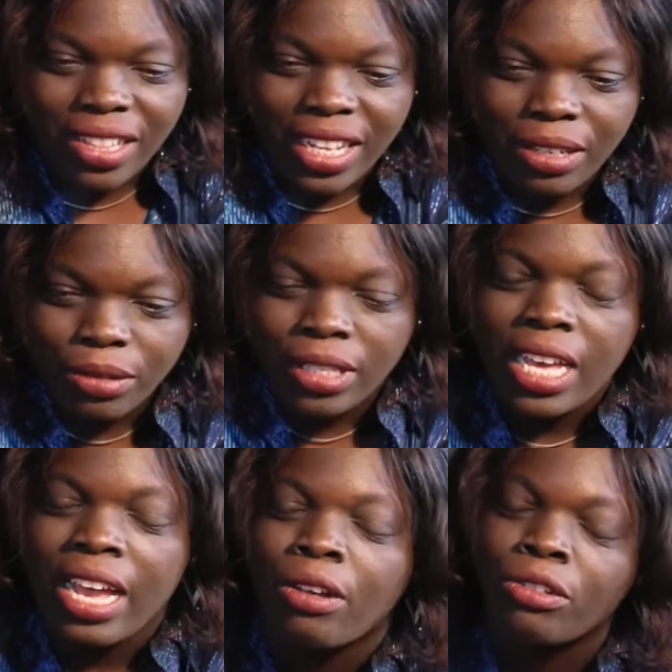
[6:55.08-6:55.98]
Now,
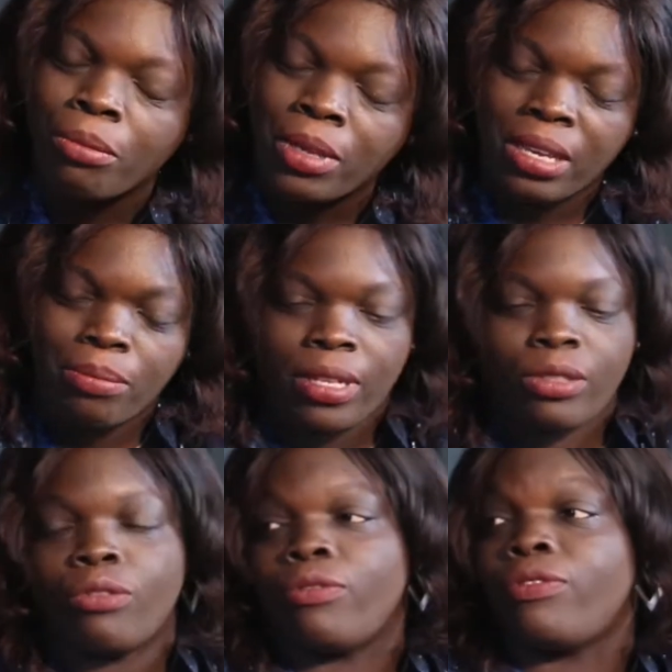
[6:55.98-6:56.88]
the economic
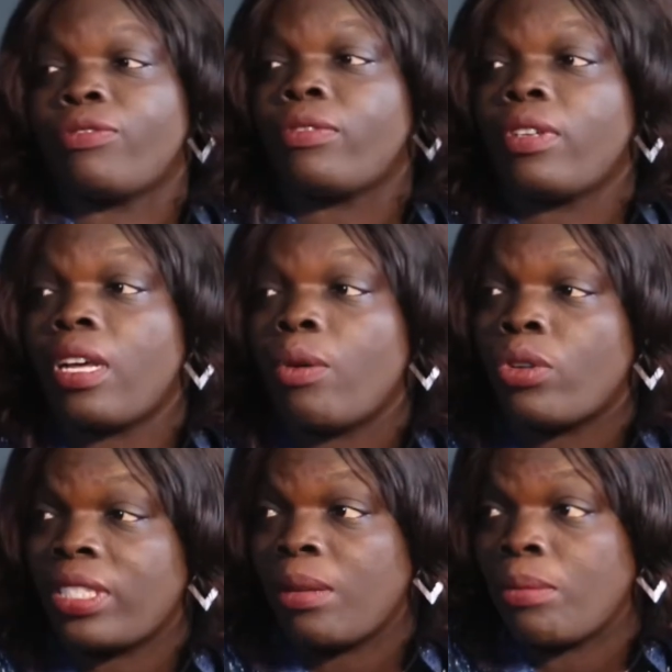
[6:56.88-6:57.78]
impact of
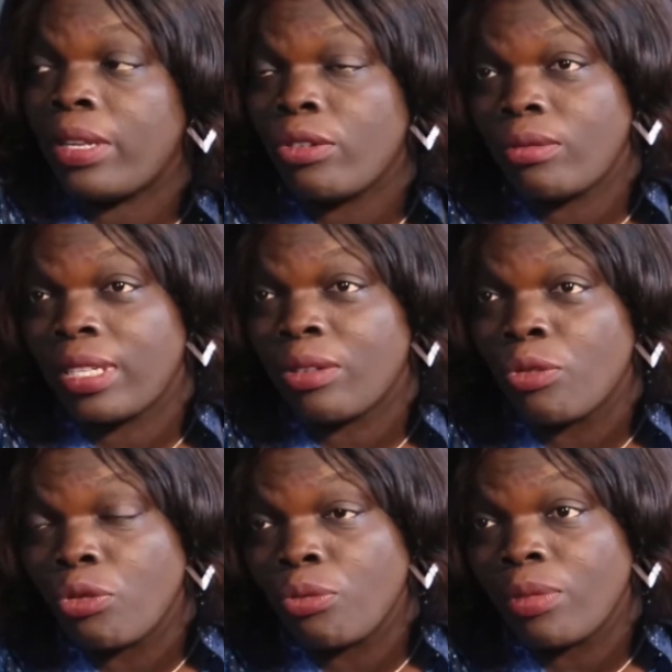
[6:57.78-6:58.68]
watermelon
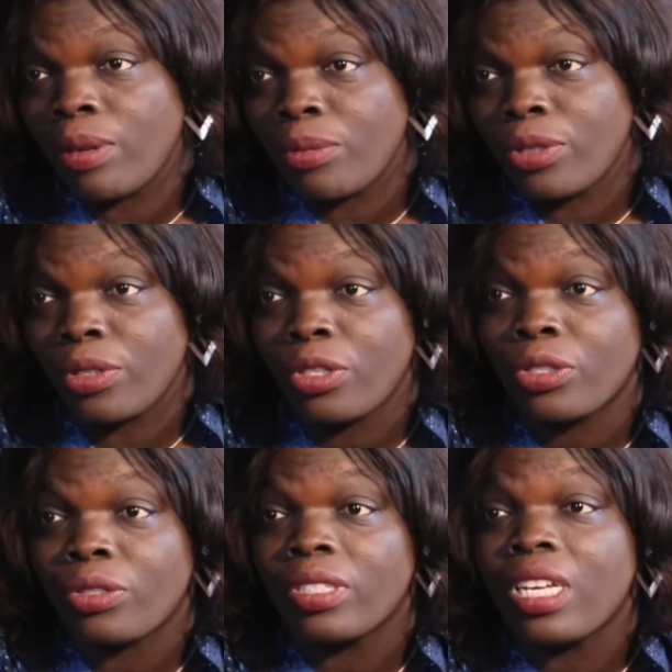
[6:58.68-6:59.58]
and cucumber
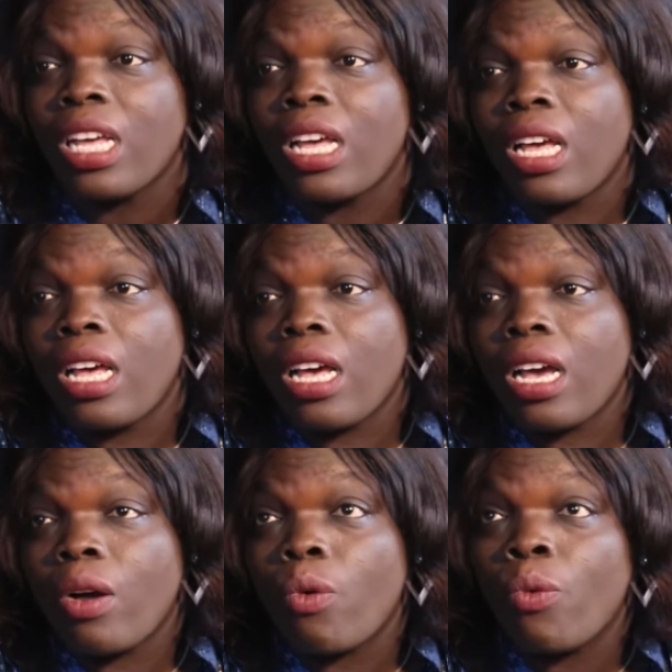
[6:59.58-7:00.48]
production,
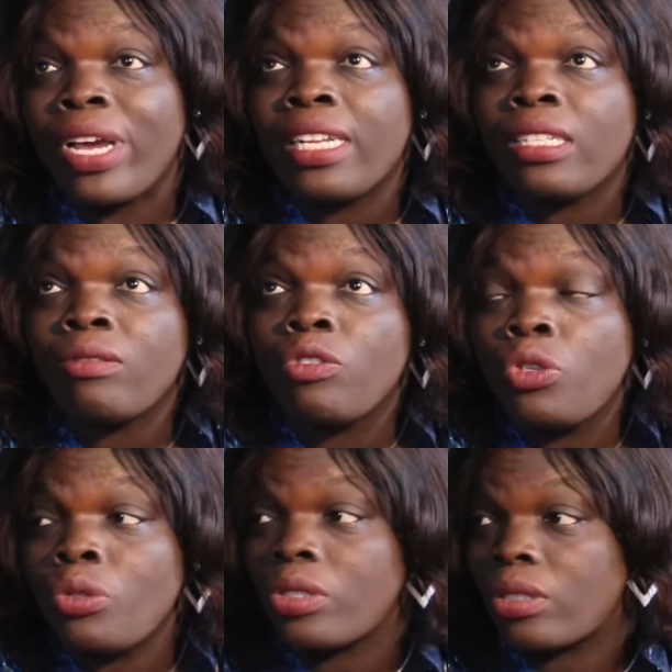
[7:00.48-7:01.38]

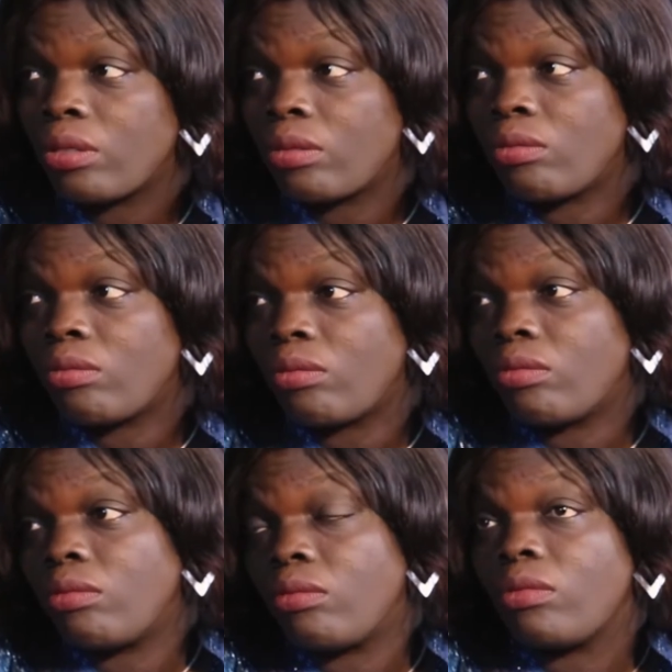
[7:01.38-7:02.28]
when youth
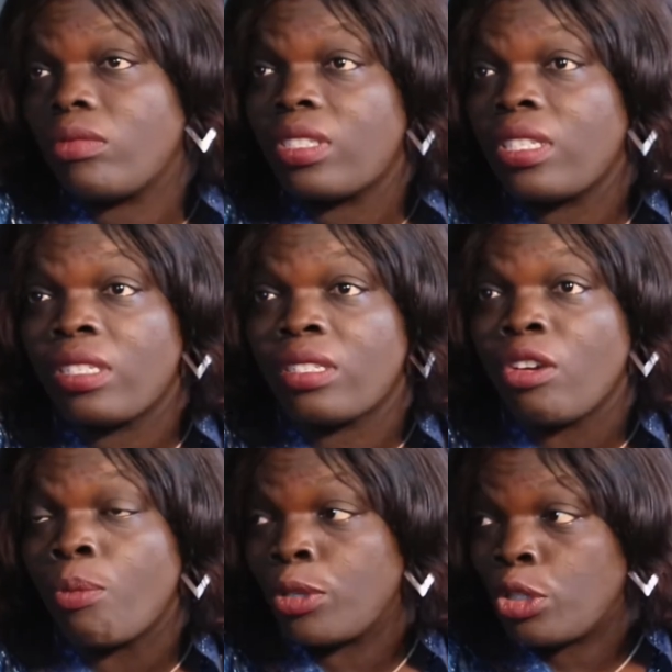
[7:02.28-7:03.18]
sees
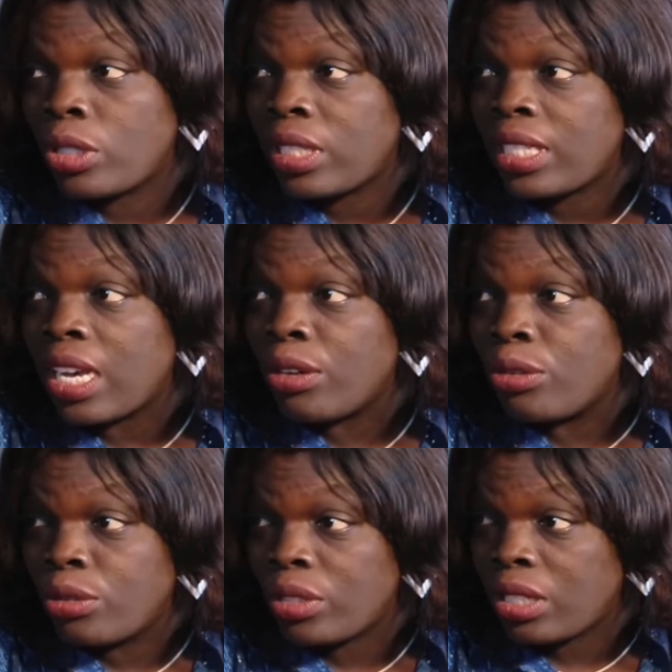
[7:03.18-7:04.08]
the opportunity
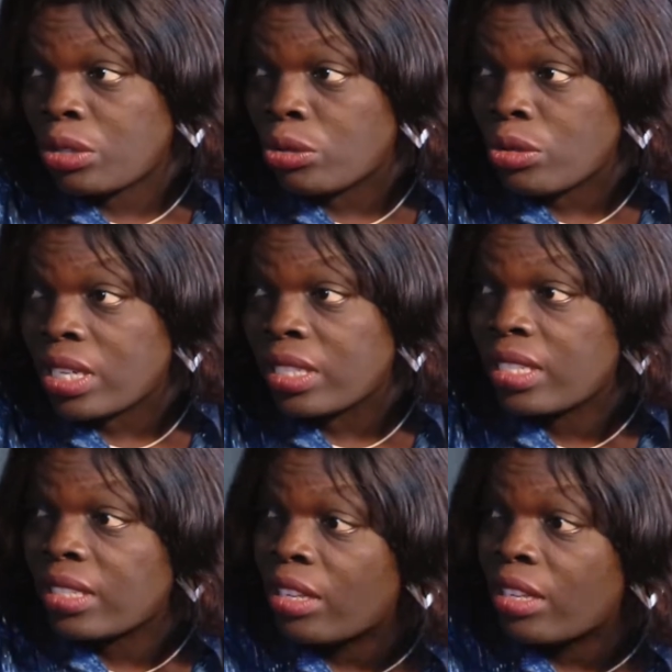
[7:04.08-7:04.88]
and goes into it,